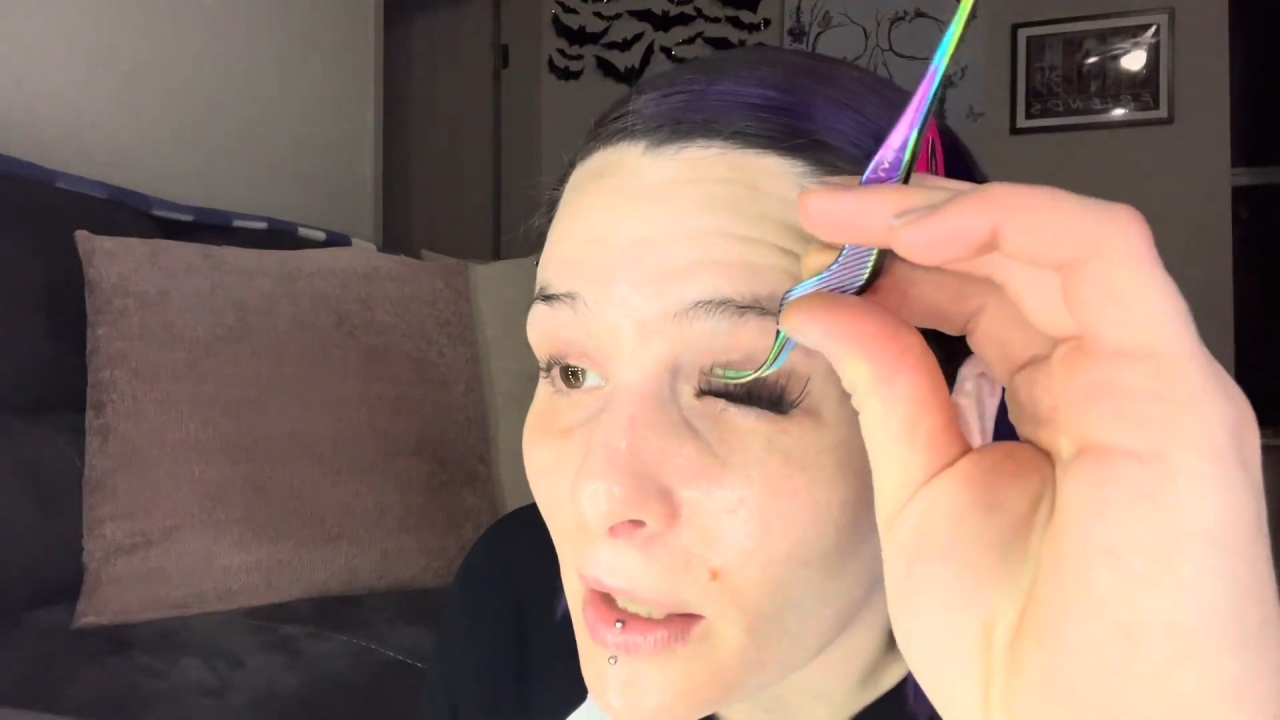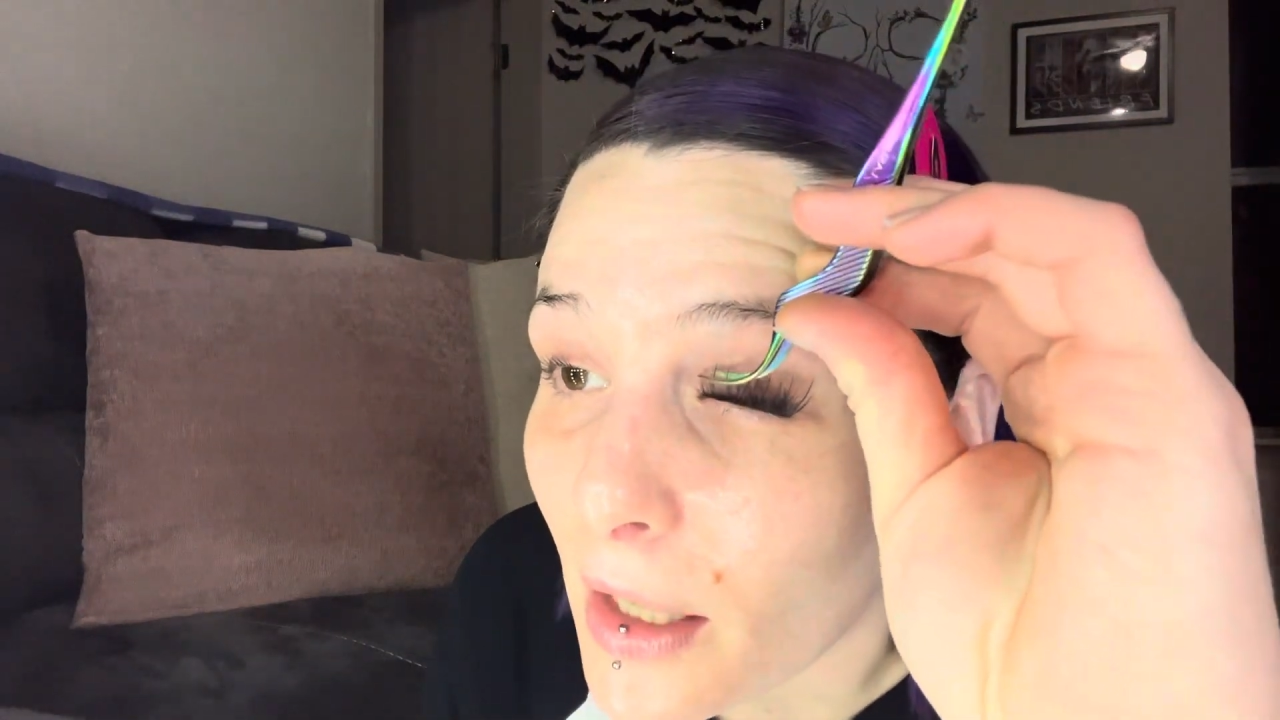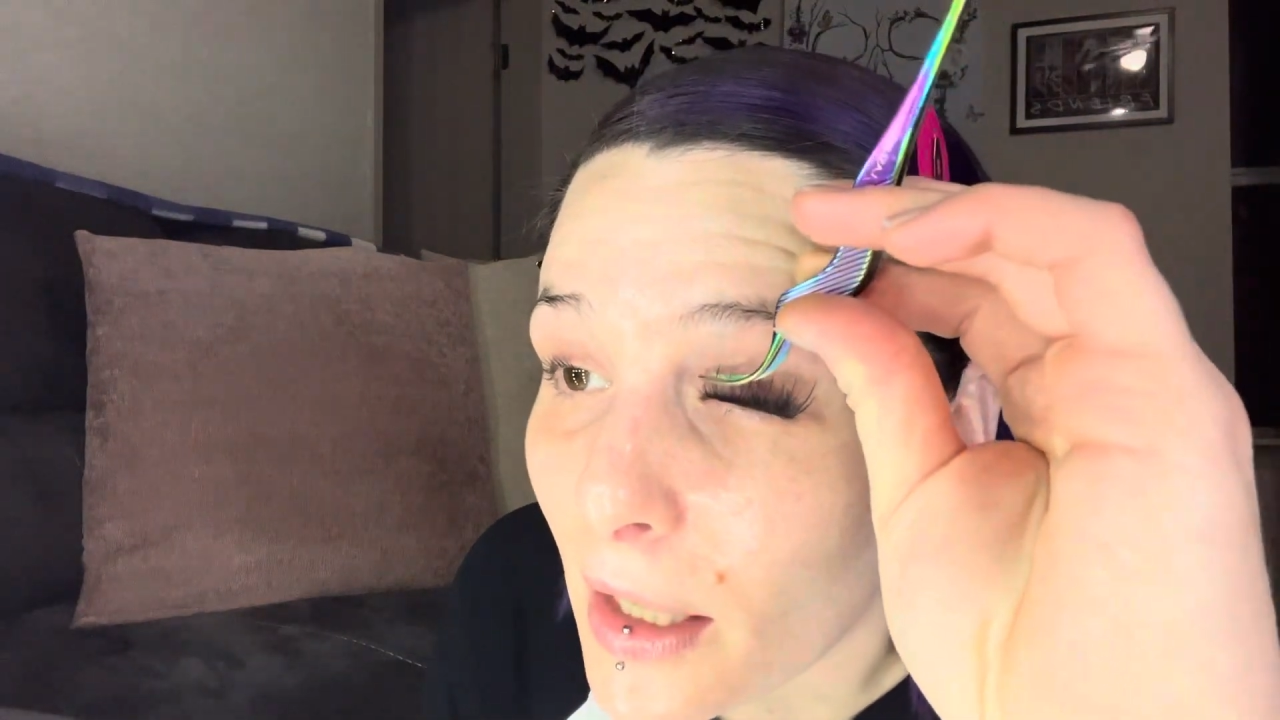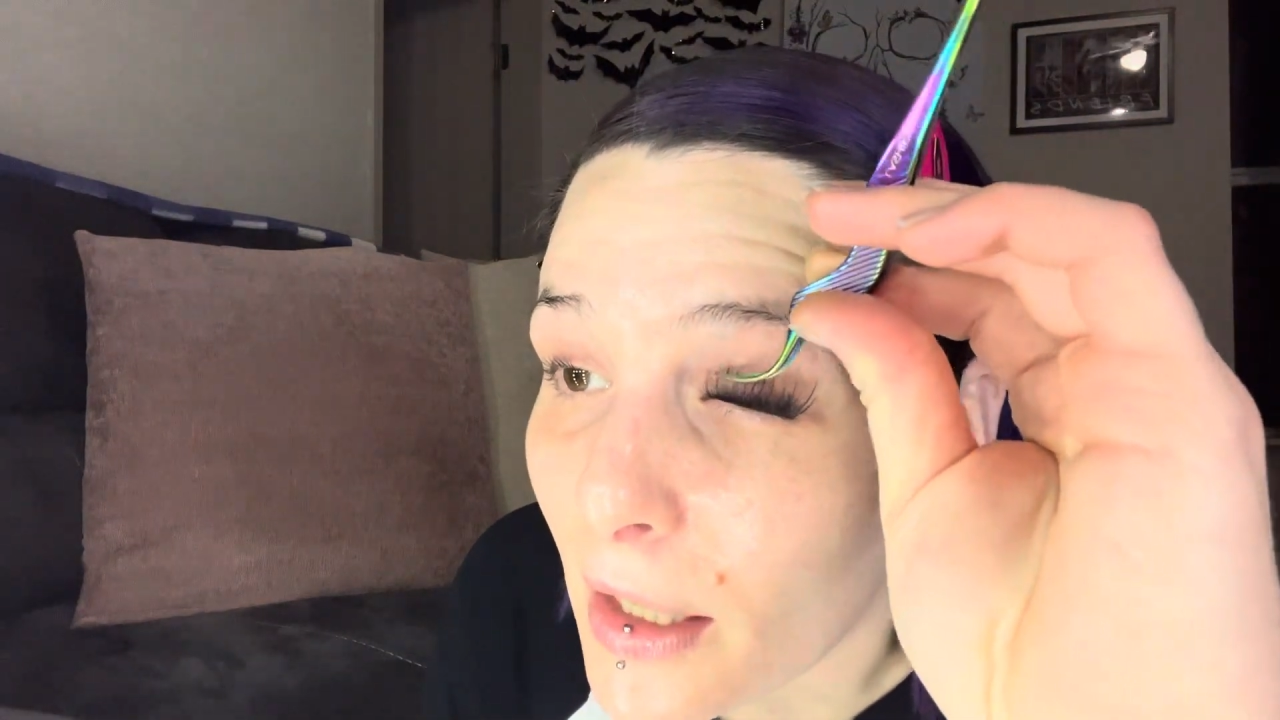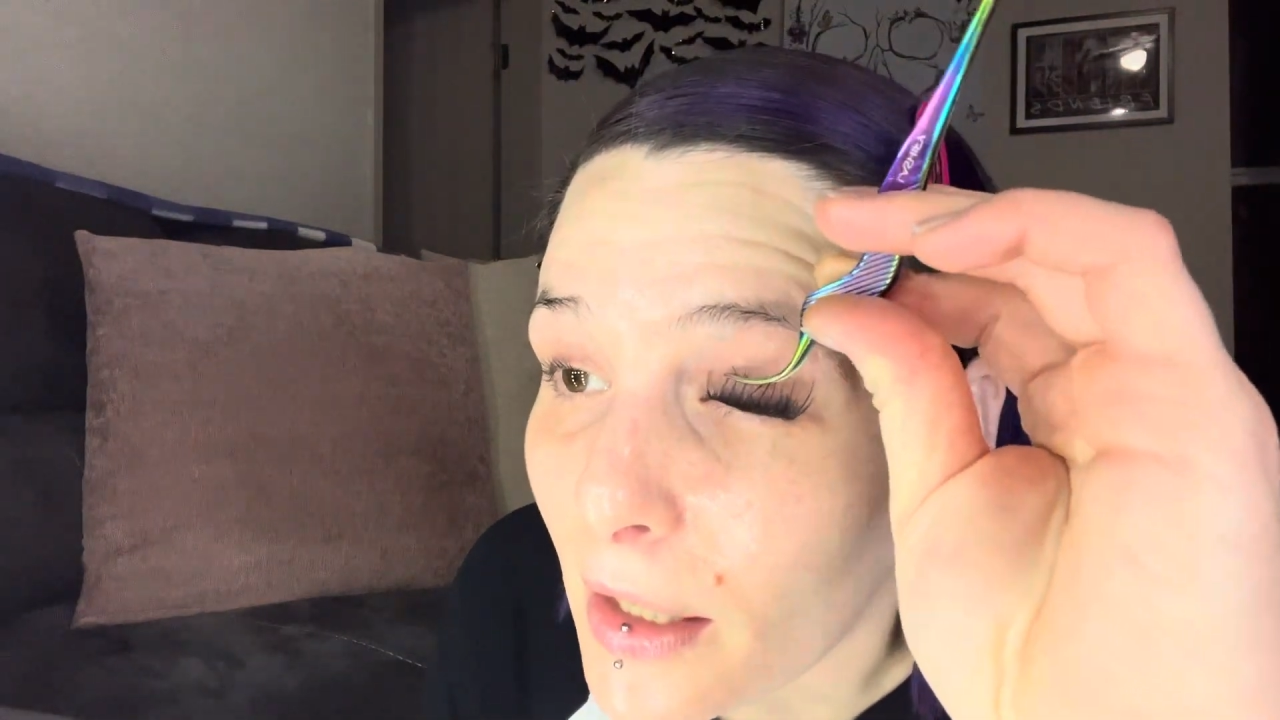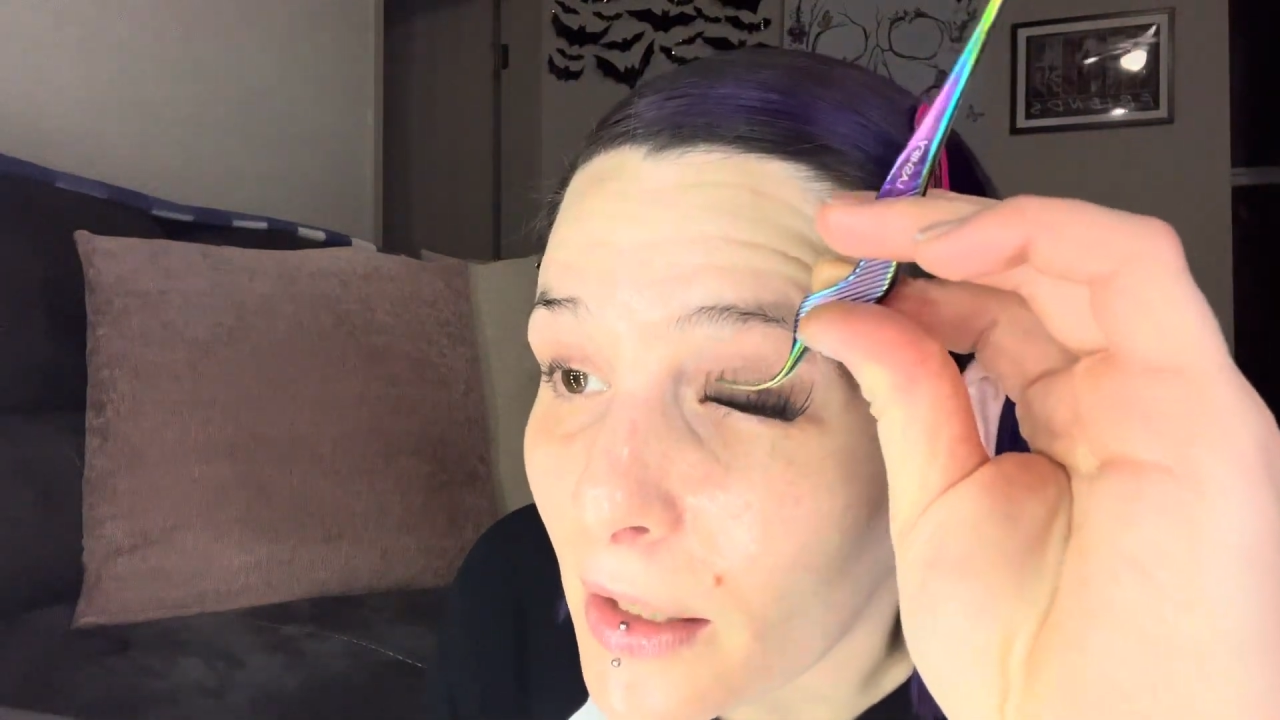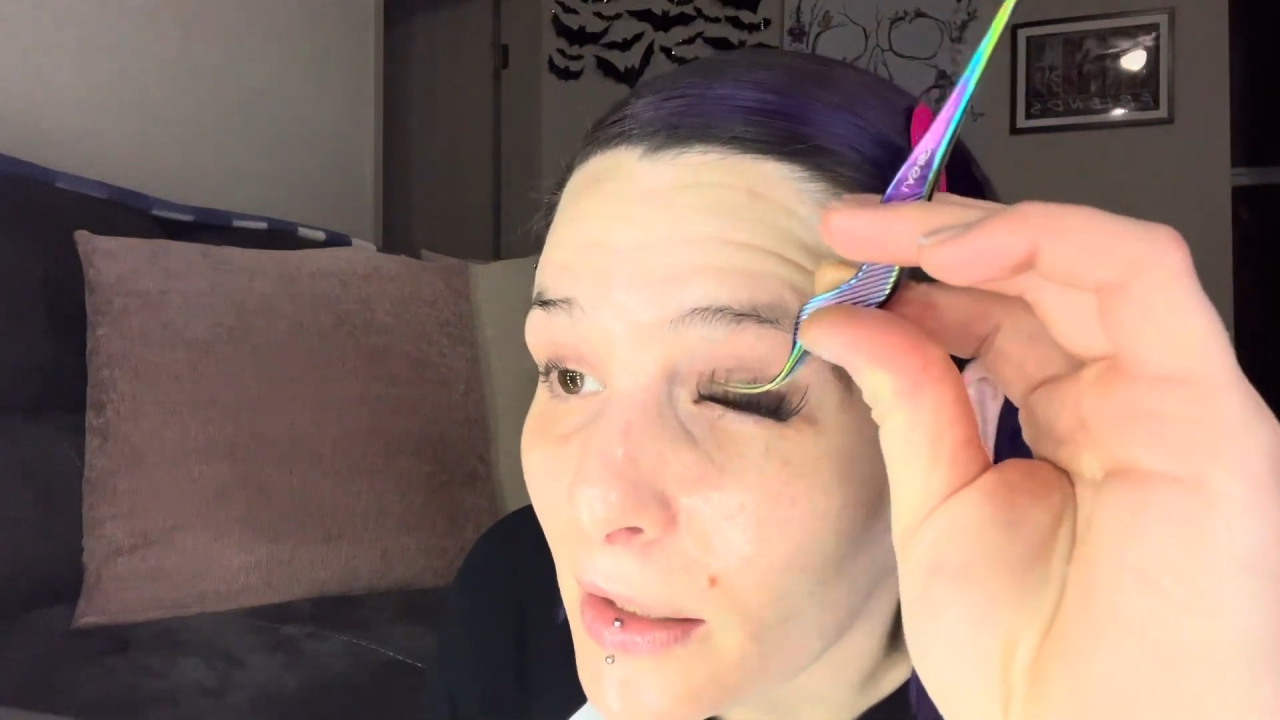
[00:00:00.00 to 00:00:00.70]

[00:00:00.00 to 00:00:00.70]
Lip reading: I